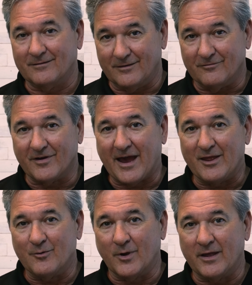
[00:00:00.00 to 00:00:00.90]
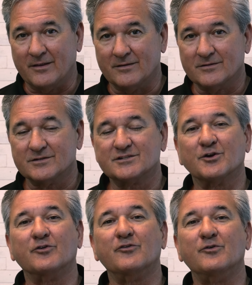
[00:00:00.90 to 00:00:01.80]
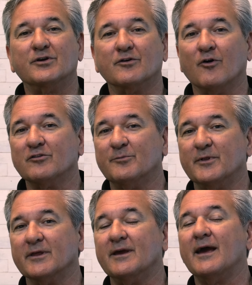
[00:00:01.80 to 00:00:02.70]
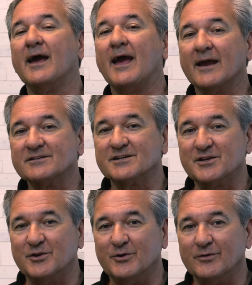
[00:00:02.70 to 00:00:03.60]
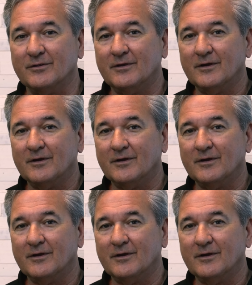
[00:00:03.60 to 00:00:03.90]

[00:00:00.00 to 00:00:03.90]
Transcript: evaluate, so that you can ultimately execute